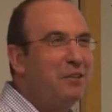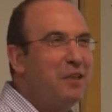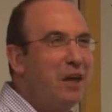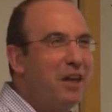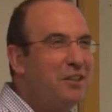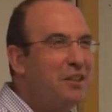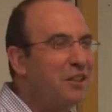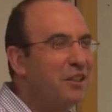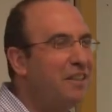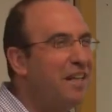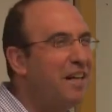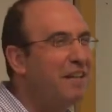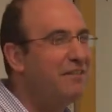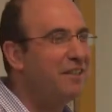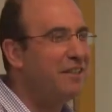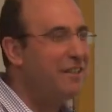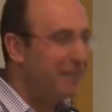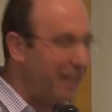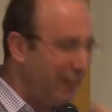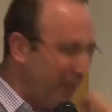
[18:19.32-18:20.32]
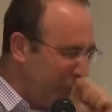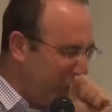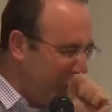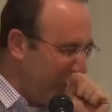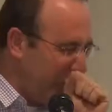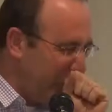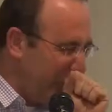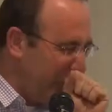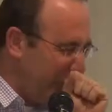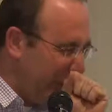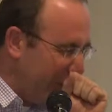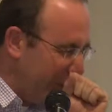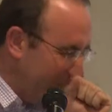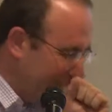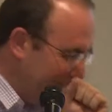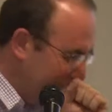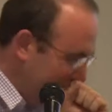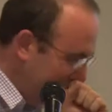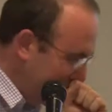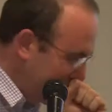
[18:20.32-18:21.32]
just gave a colloquium
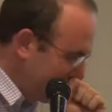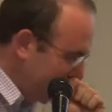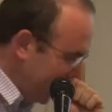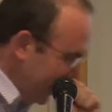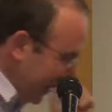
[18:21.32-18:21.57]
in